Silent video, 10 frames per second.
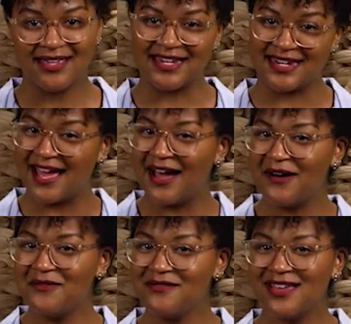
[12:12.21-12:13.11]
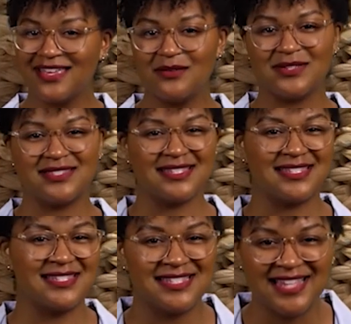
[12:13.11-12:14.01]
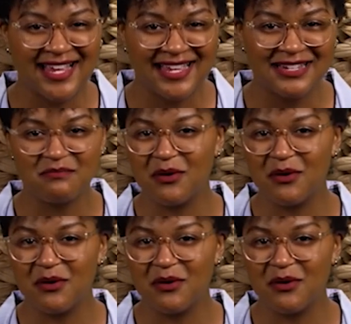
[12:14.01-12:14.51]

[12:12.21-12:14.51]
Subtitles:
yet now he was the second